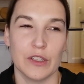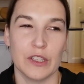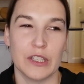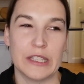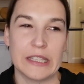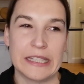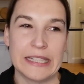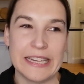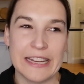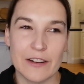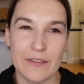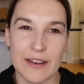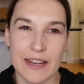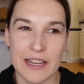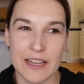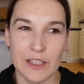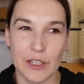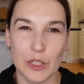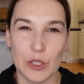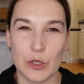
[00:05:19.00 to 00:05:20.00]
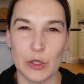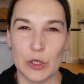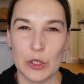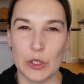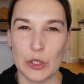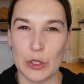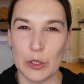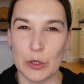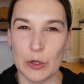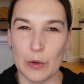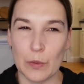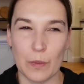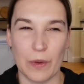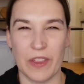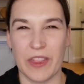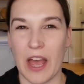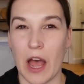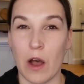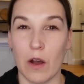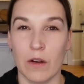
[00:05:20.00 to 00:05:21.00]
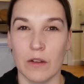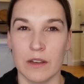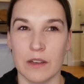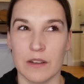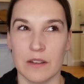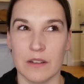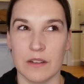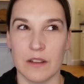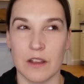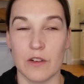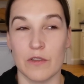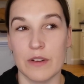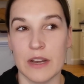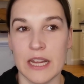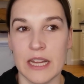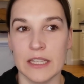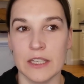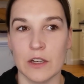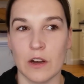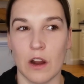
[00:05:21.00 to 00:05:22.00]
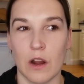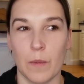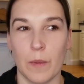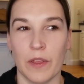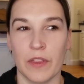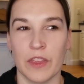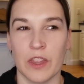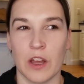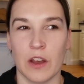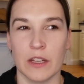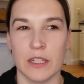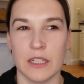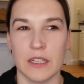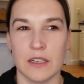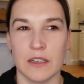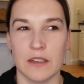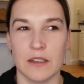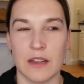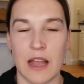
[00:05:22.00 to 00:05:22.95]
serious too soon without a reason, or with not,